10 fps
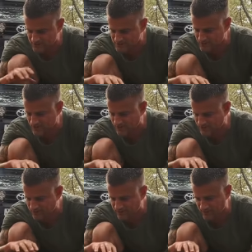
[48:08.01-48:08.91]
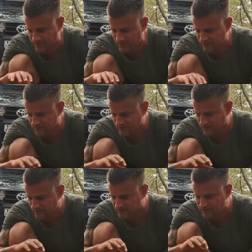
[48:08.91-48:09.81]
say it's a
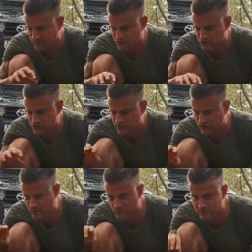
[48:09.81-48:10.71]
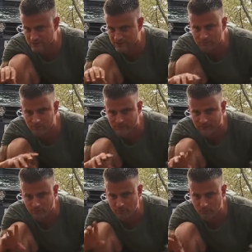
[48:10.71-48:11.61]
dish loosely
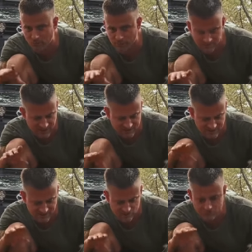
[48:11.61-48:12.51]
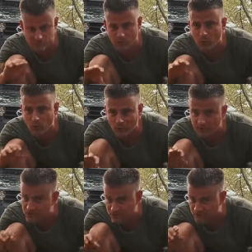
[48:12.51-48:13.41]
based on a bolognese. that uses a whole
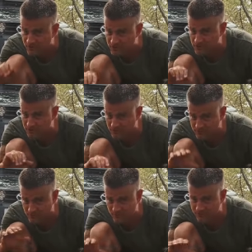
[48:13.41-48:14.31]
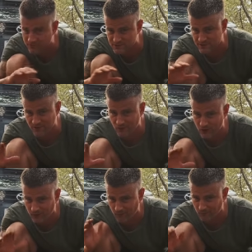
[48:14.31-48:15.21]
bunch of the vegetables in my fridge that are gonna
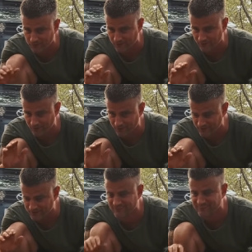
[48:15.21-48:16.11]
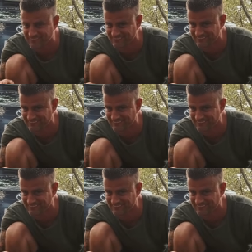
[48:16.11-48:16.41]
go off otherwise.